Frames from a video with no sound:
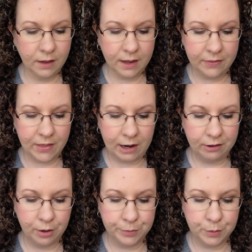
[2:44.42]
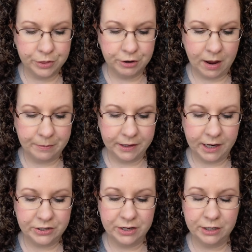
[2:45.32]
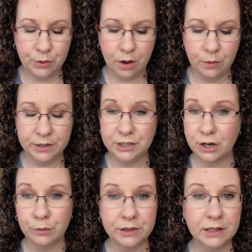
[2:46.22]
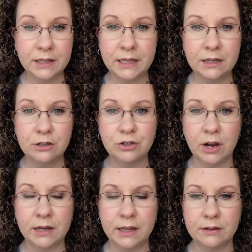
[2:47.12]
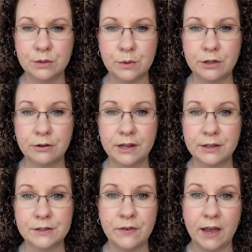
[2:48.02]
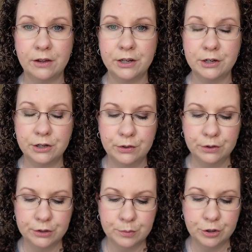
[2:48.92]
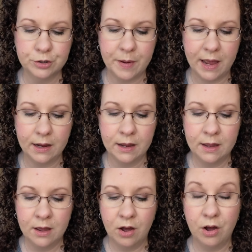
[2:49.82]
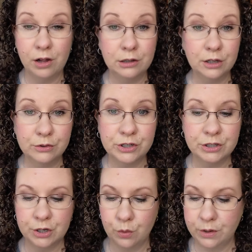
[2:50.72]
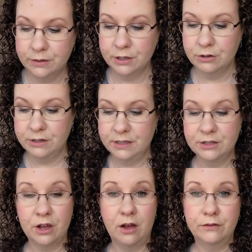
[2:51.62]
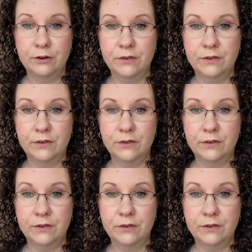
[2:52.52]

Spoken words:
that'll help you with your application. You always start with clean, dry nails with your nails filed and your cuticles pushed back. All lotions and oils and greases off your